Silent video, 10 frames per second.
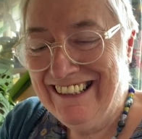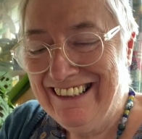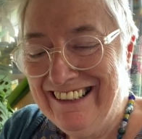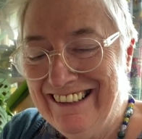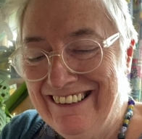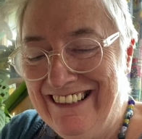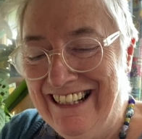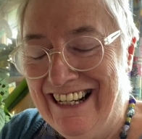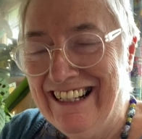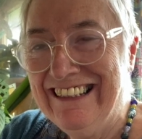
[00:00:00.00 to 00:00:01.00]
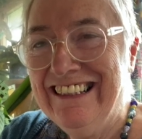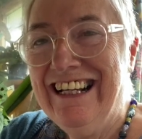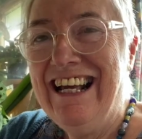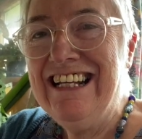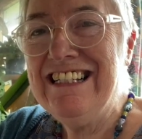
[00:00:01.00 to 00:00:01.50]
oh dear,
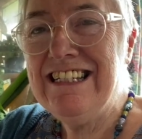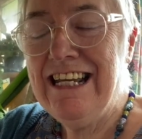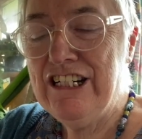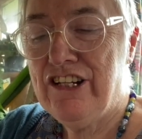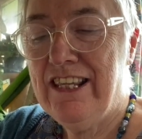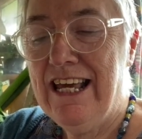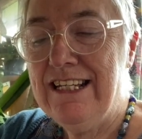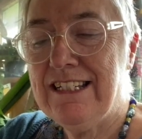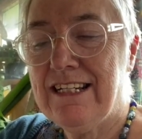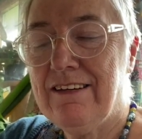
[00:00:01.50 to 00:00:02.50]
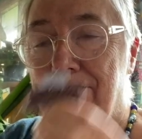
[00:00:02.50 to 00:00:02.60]
is stitch this